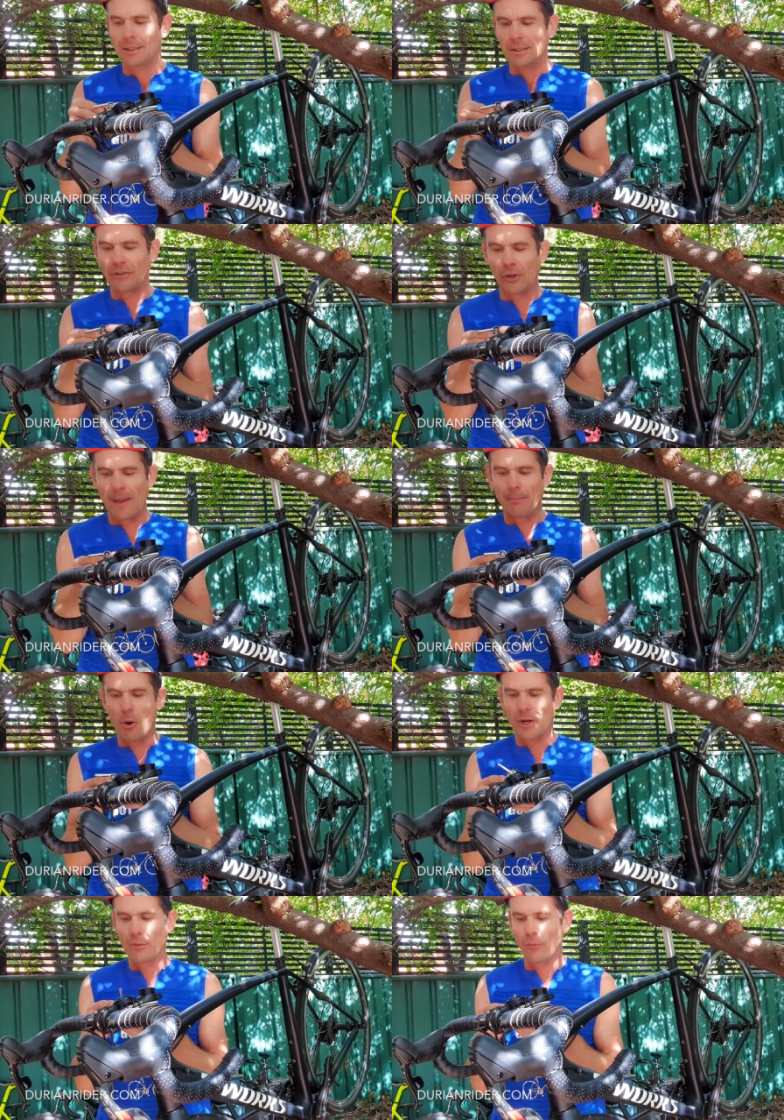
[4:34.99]
Let's hope that
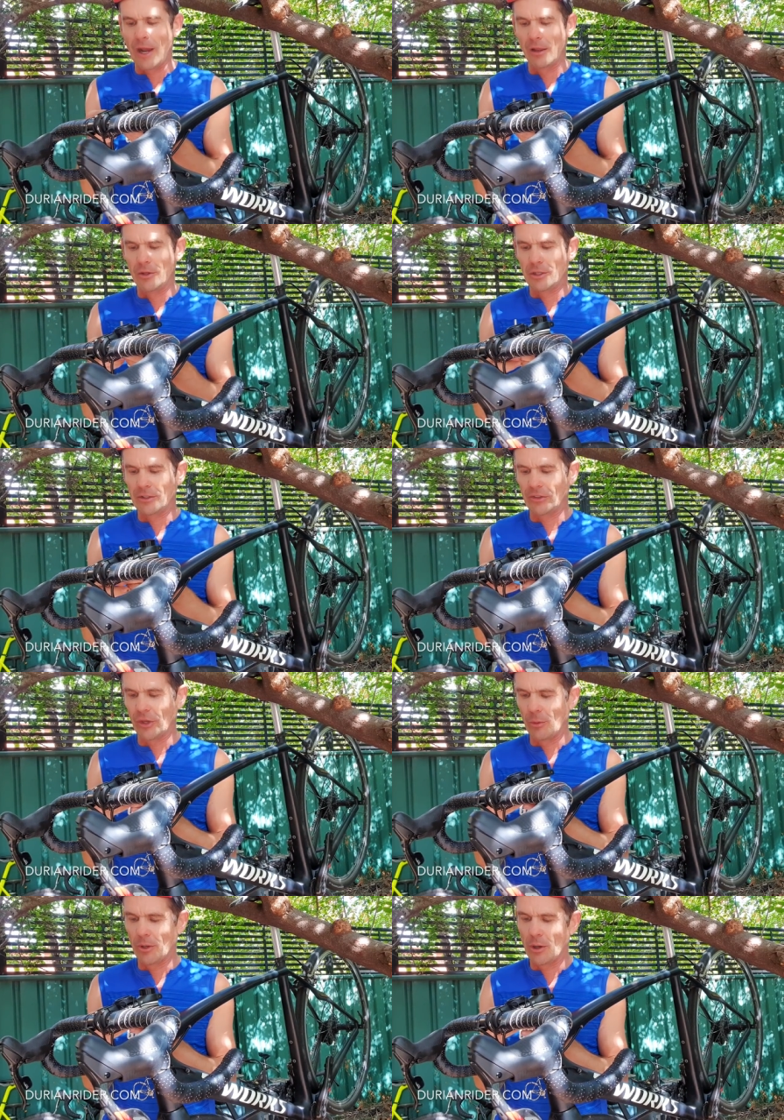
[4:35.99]
bolt do not fail on you because that's the
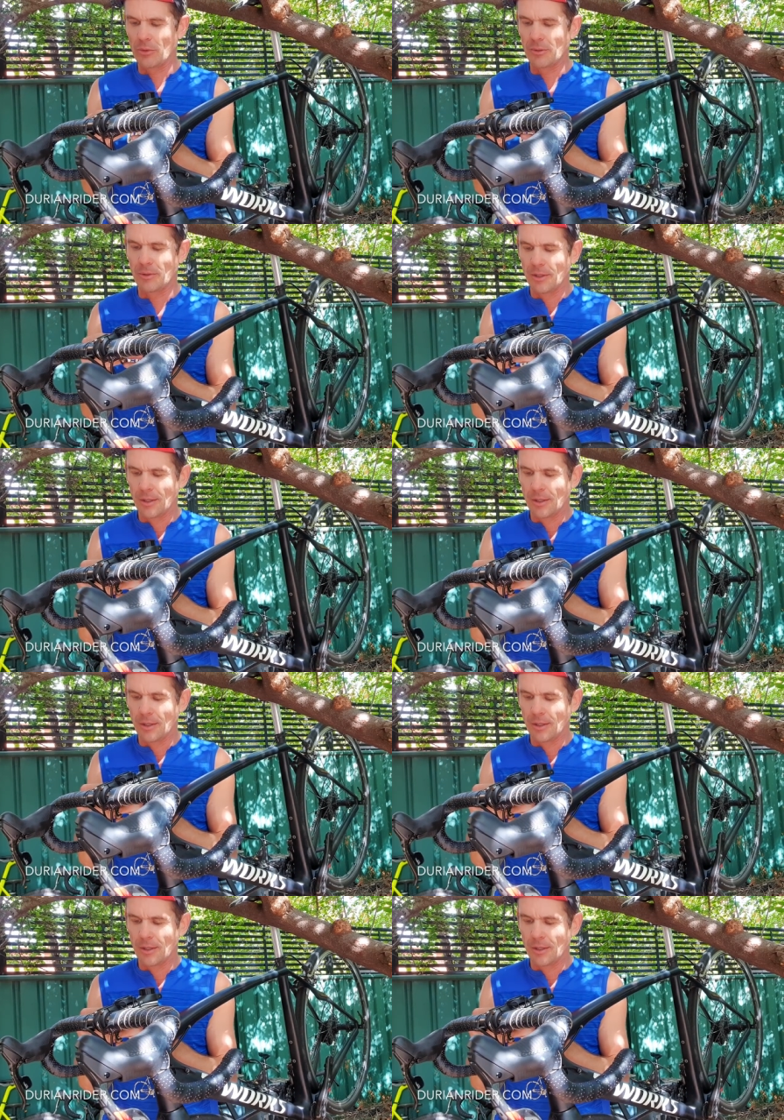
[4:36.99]
only one holding your,